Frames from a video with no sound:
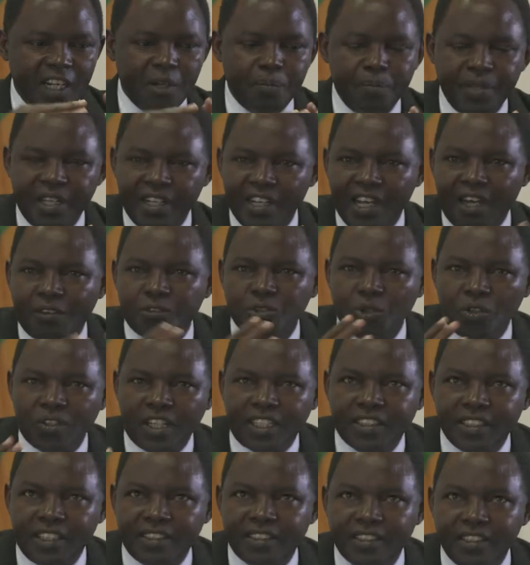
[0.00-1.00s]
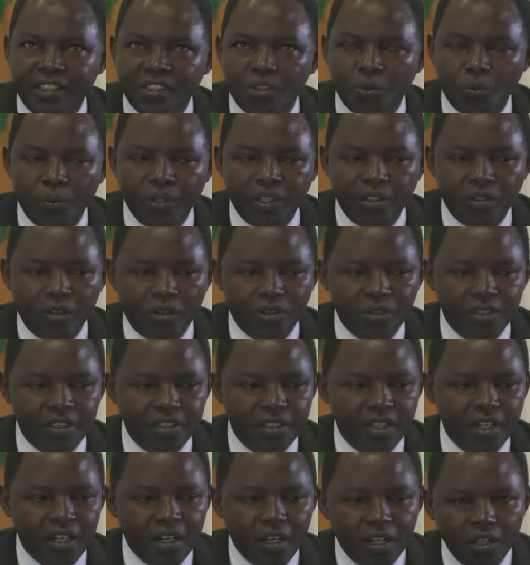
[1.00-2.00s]
be enough, so that at least we
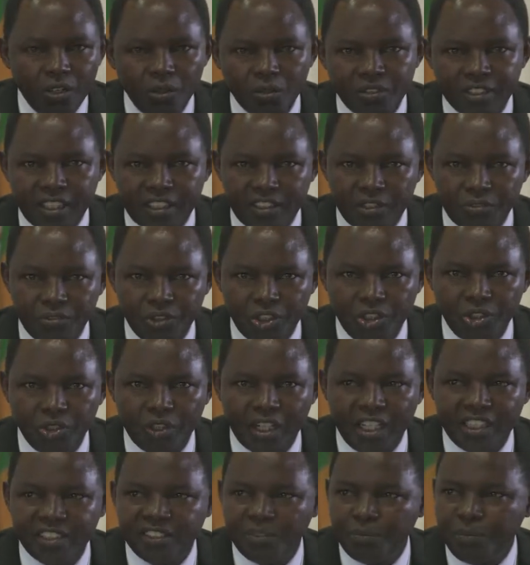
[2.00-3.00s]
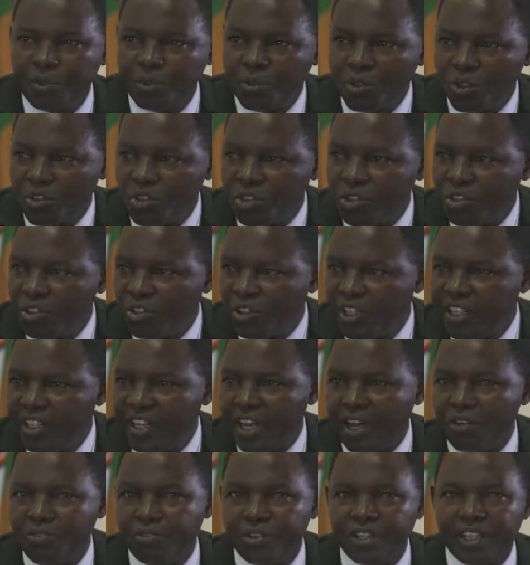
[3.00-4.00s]
don't use artificial light, because you know
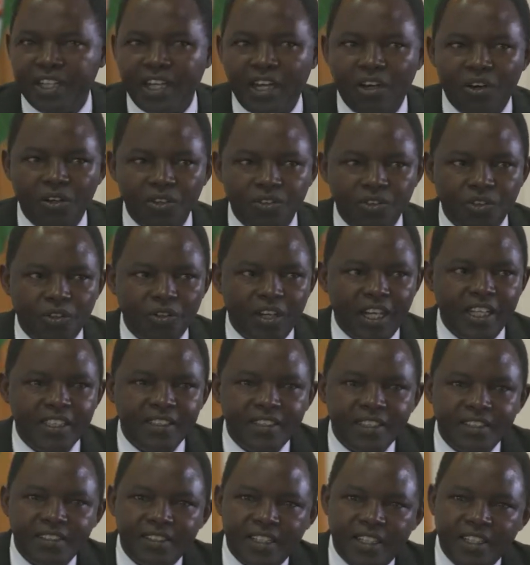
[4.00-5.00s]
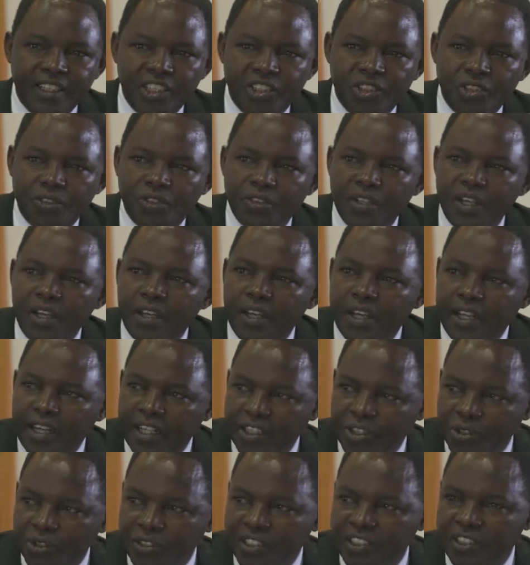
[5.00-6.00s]
in Africa also light is an issue.
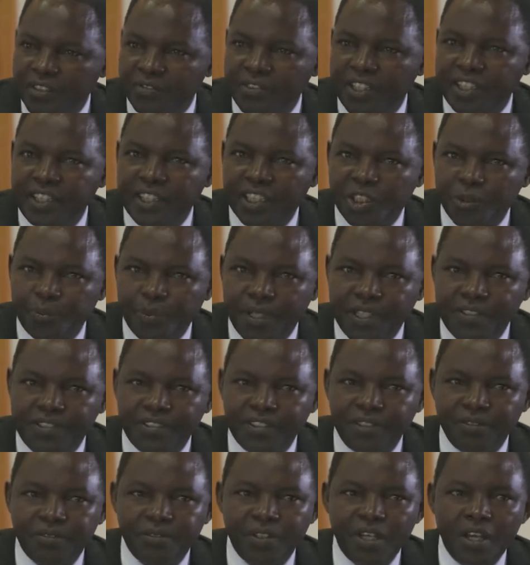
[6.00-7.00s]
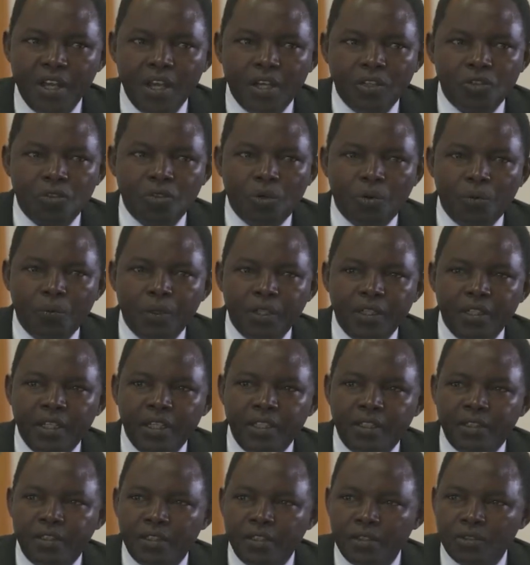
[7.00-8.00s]
Electricity is very expensive, so we
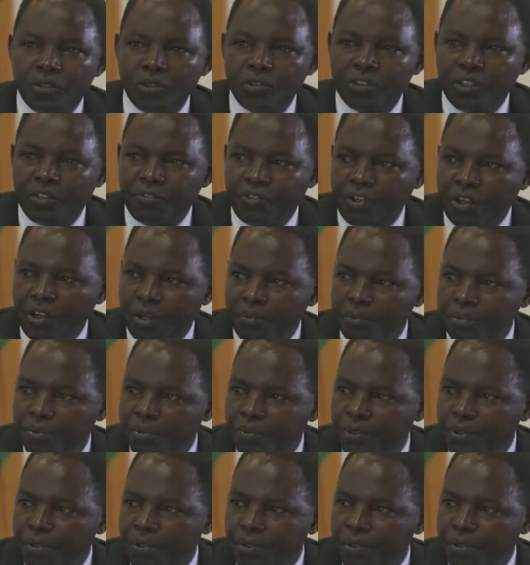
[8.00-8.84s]
need to develop